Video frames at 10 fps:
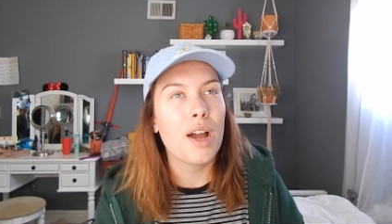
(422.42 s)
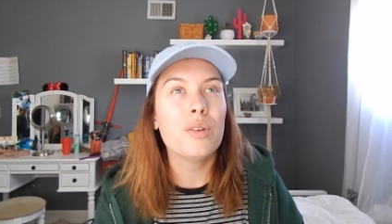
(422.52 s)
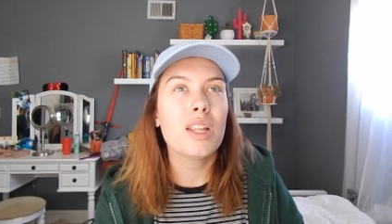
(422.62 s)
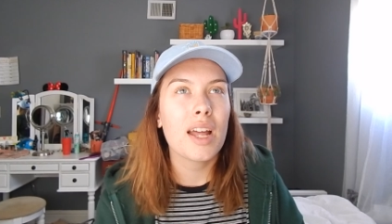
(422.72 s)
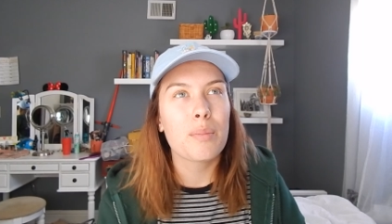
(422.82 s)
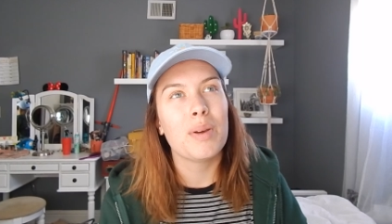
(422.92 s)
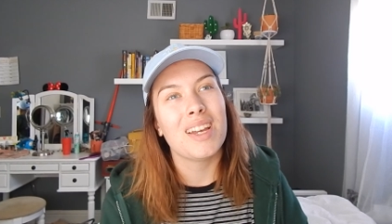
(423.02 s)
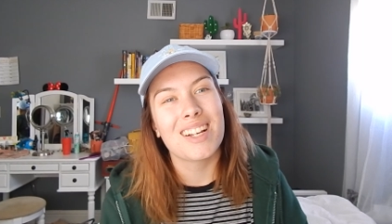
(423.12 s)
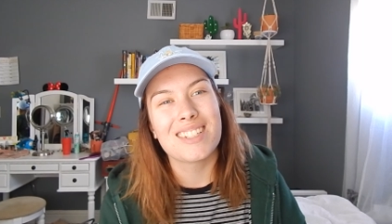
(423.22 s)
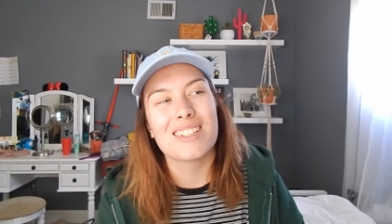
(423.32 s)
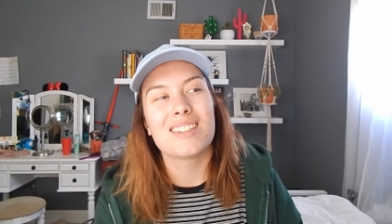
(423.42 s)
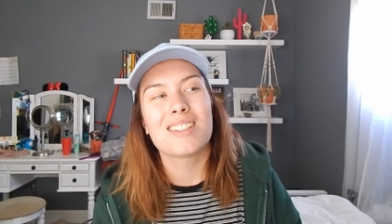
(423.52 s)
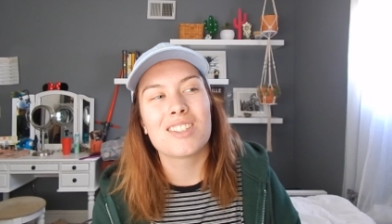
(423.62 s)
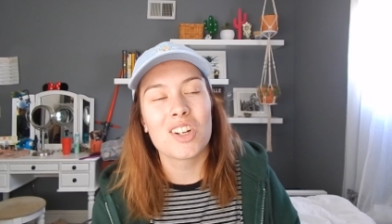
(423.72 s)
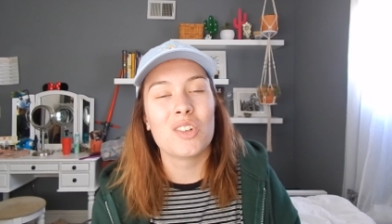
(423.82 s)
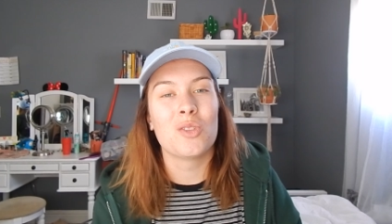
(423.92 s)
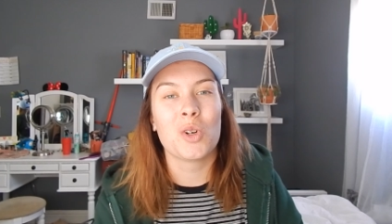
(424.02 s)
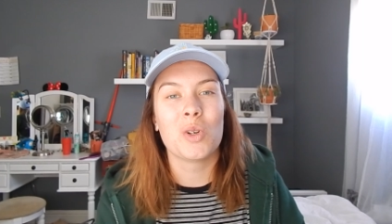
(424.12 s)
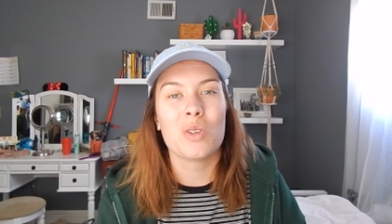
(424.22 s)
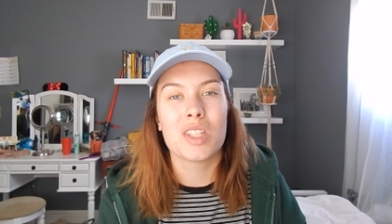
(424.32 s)
I only like picked certain
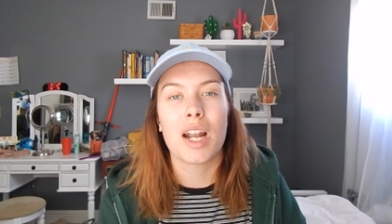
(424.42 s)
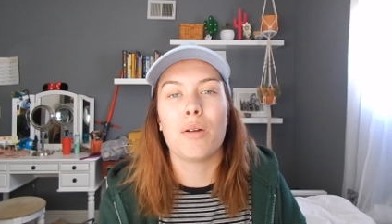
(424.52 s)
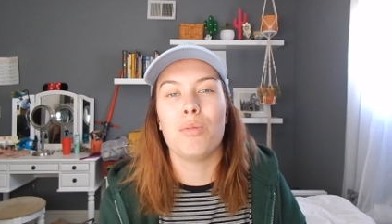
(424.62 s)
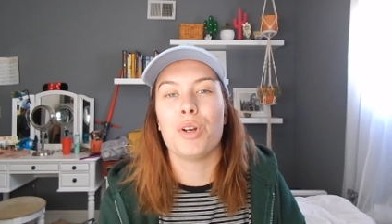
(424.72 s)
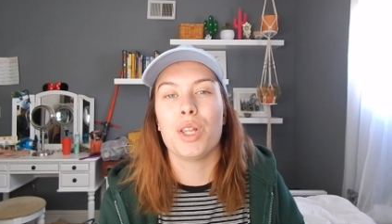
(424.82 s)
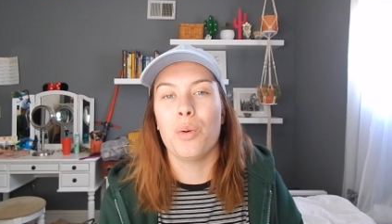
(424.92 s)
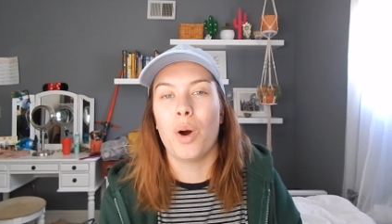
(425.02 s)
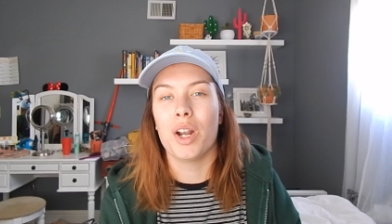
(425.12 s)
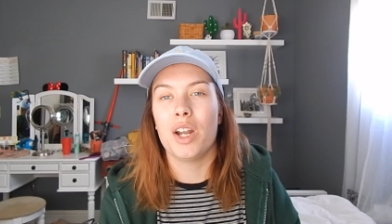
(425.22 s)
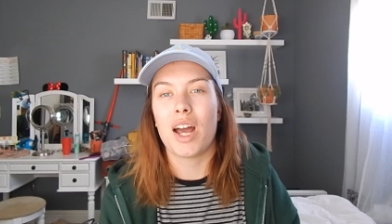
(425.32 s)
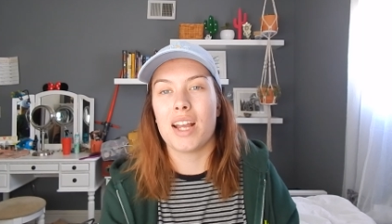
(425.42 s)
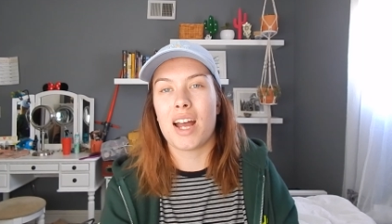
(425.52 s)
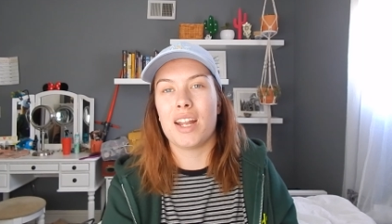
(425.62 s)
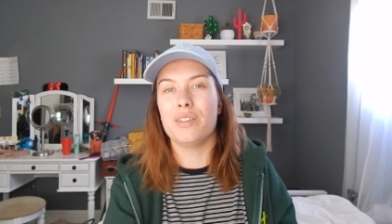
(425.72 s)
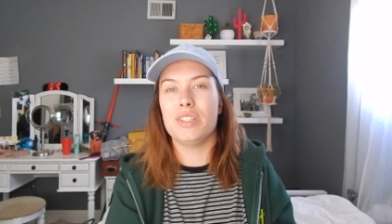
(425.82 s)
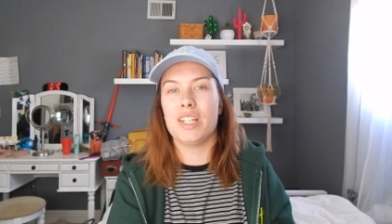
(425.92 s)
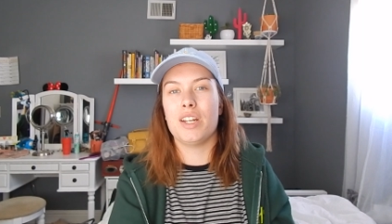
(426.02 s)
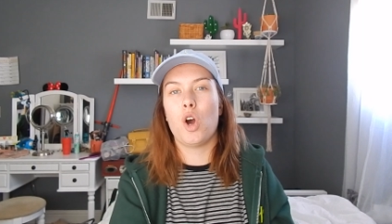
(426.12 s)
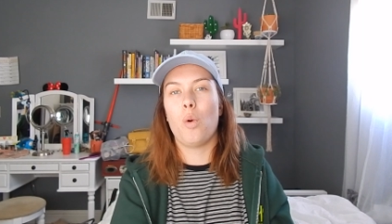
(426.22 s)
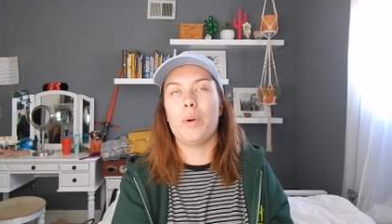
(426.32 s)
roles that I really wanted. I kind of
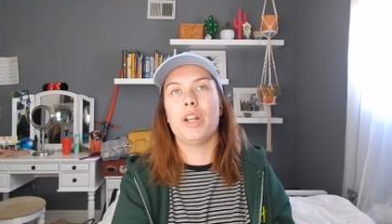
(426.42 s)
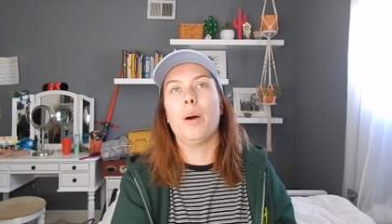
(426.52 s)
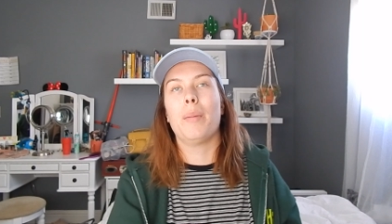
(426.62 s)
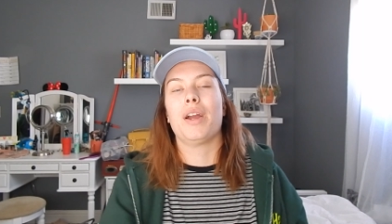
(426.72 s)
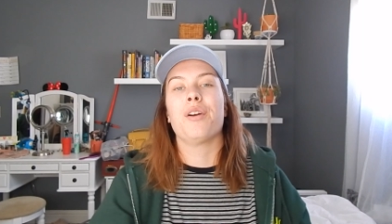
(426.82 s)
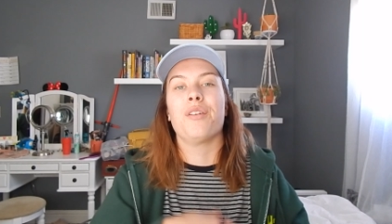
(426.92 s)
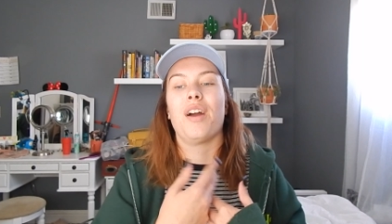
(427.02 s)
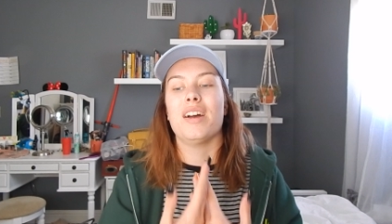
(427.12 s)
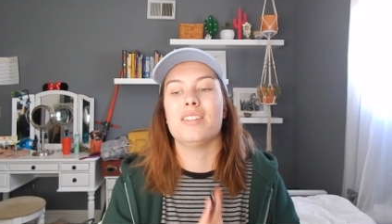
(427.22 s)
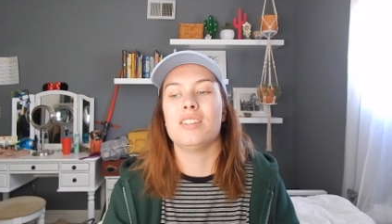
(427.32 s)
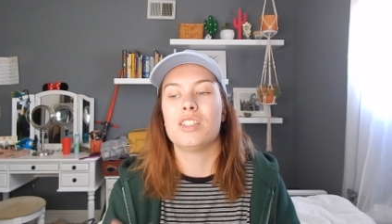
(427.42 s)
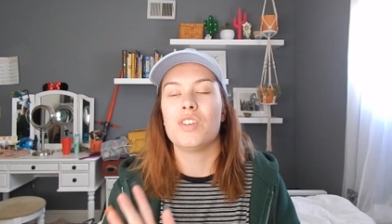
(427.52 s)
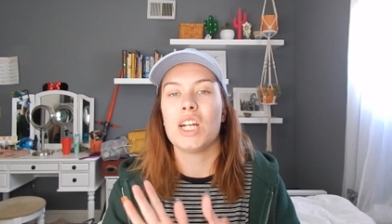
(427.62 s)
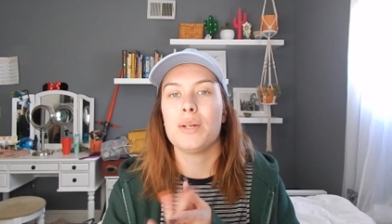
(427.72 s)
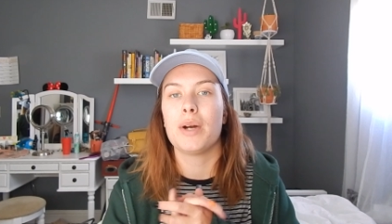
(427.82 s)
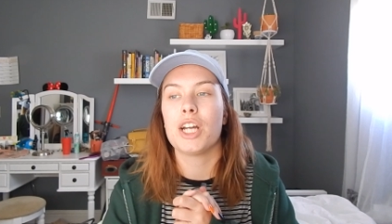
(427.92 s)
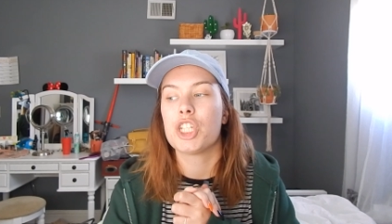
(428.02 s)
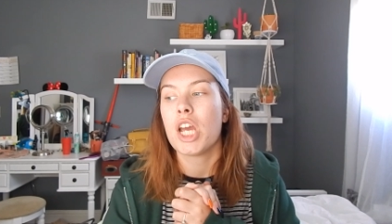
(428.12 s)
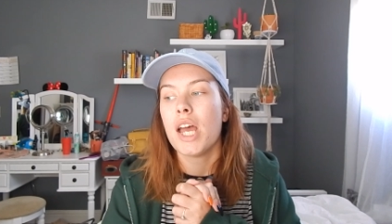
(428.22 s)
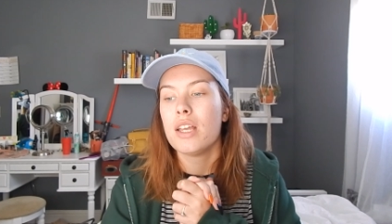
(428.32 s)
didn't open up my horizons very
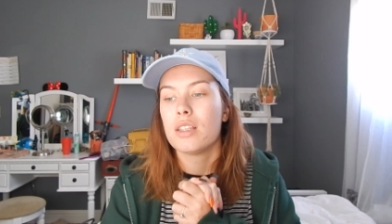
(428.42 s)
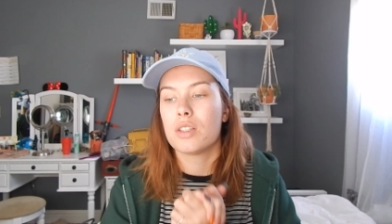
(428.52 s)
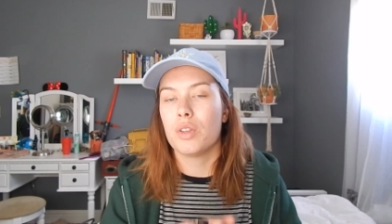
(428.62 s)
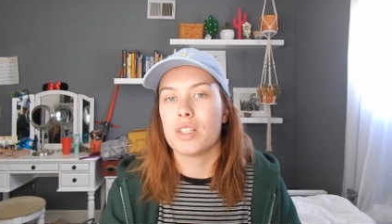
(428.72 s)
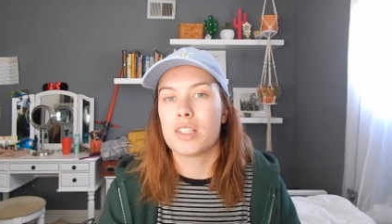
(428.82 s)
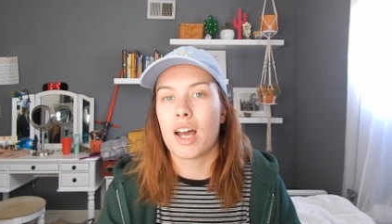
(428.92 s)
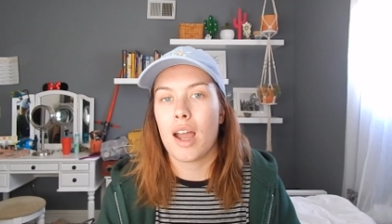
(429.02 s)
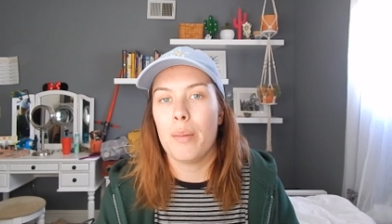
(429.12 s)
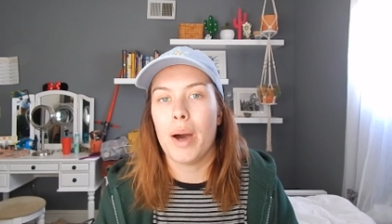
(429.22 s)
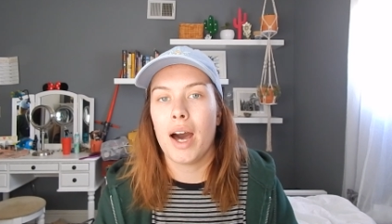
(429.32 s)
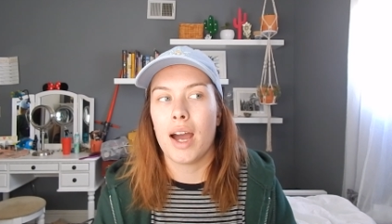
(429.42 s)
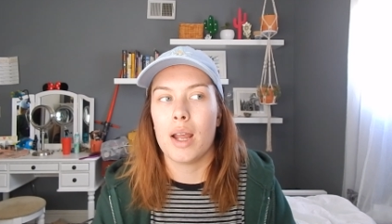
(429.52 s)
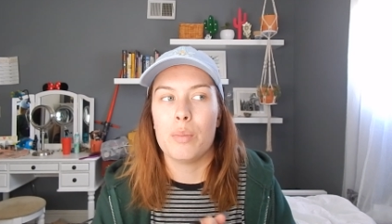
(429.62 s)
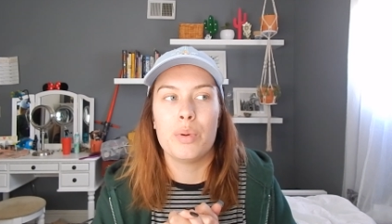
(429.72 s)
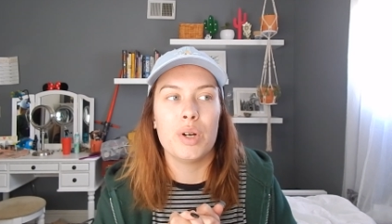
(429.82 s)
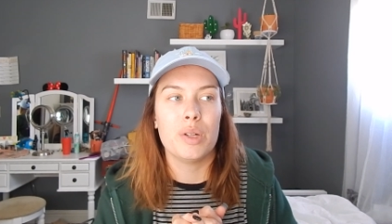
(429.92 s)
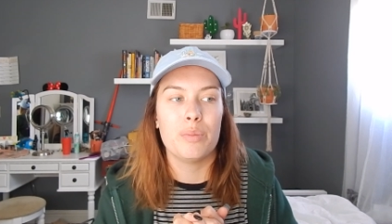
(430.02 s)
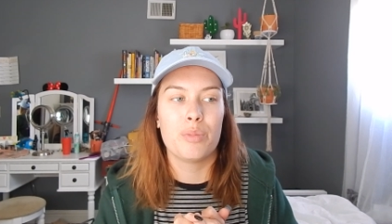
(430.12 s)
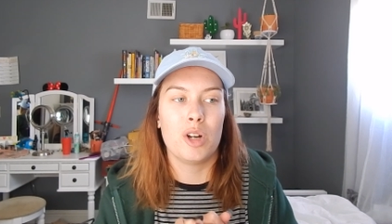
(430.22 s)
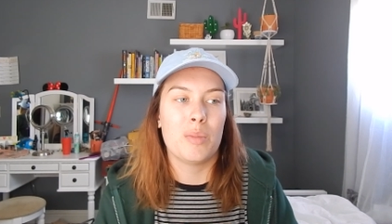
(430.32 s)
much. So this time I
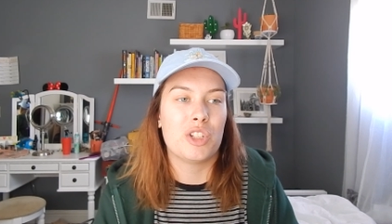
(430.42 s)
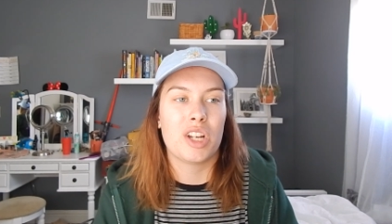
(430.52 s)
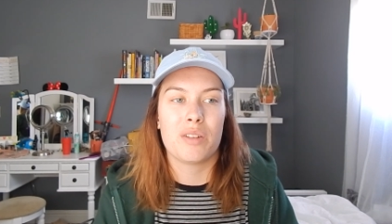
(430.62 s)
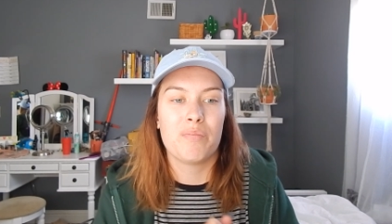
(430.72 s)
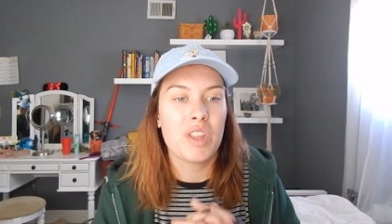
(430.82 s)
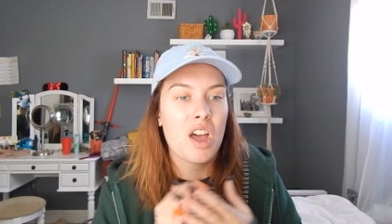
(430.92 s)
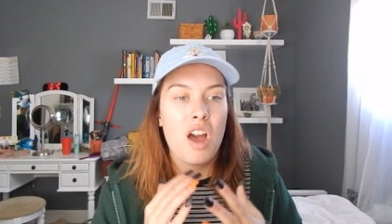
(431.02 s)
put pretty much like